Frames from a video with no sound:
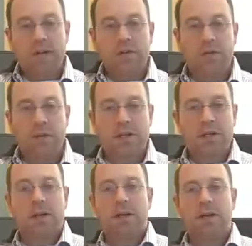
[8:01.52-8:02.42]
getting tricked
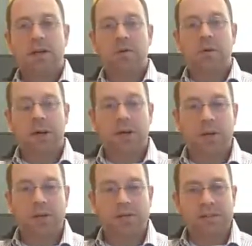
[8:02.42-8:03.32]
by a
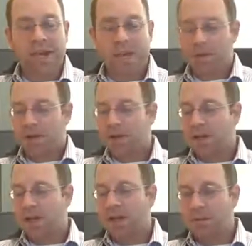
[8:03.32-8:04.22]
quick snap
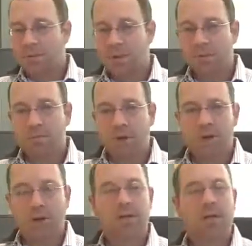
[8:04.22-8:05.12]
and having been
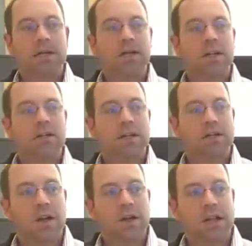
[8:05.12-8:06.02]
burned on a
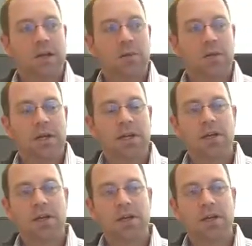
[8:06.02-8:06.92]
touchdown on that play.